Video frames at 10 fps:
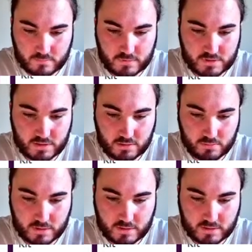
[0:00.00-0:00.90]

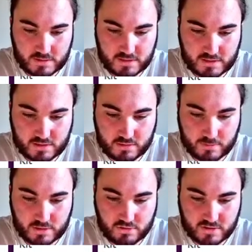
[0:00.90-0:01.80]
So it's going to be
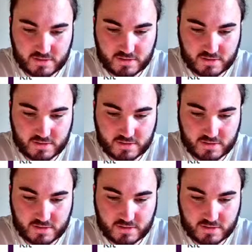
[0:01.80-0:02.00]
interesting.